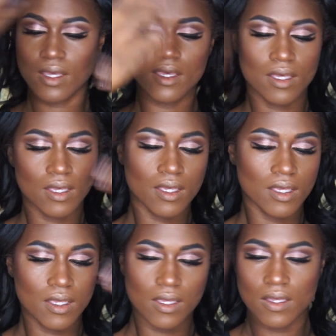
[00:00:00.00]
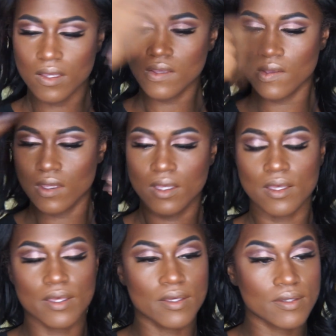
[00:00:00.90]
Giorgio Armani
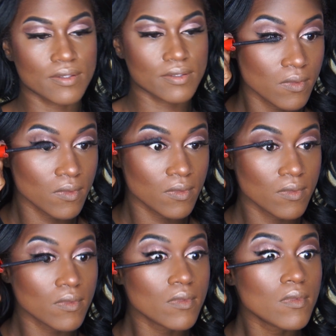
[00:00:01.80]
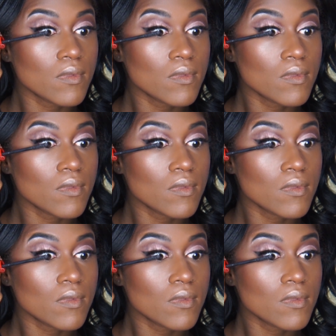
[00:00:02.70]
mascara.